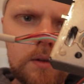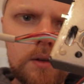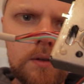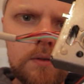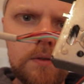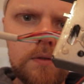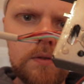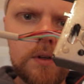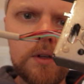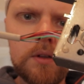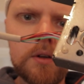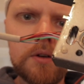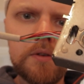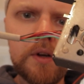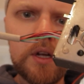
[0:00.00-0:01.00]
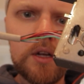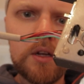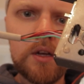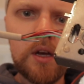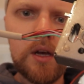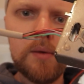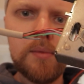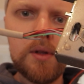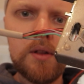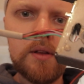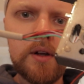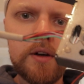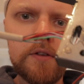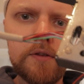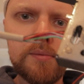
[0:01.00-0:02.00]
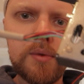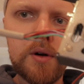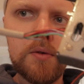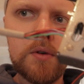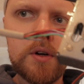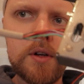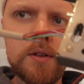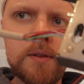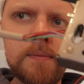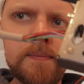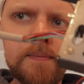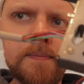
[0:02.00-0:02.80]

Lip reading: Can you see the green cable that is broken?